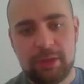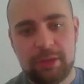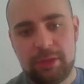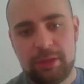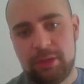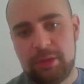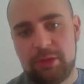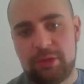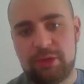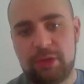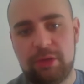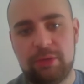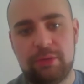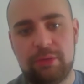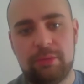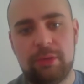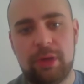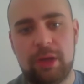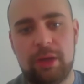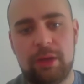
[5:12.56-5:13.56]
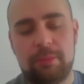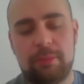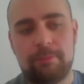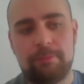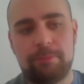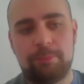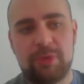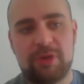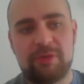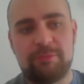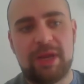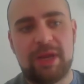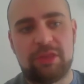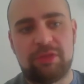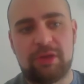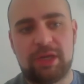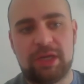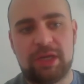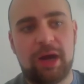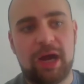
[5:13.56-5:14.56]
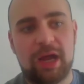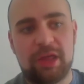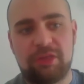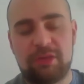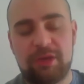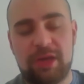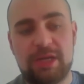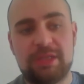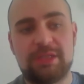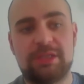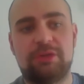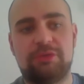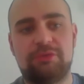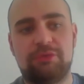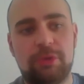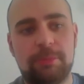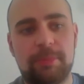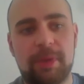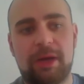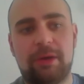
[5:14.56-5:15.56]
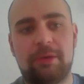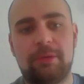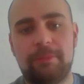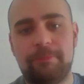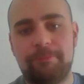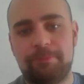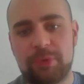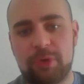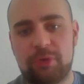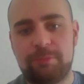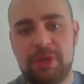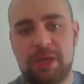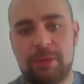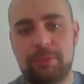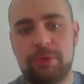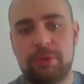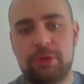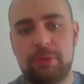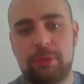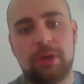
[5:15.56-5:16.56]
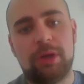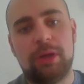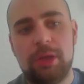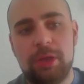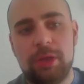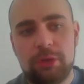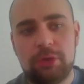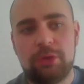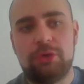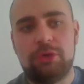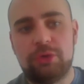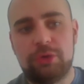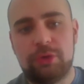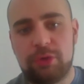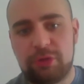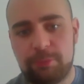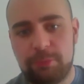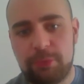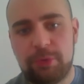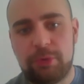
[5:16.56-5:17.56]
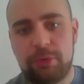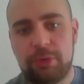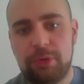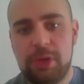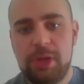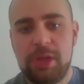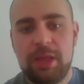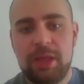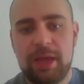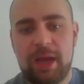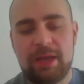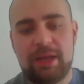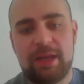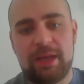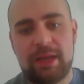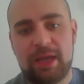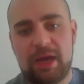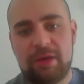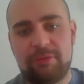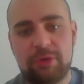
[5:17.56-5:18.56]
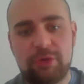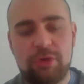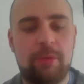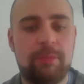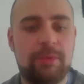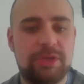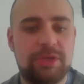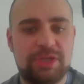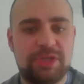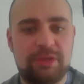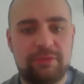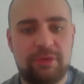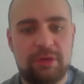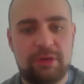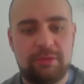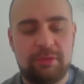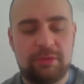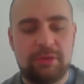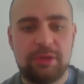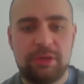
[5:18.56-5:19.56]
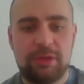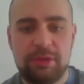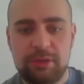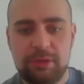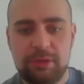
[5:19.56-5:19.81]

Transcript: So um, we basically isolated a group out of people who are good at sport and they have the common gene variants.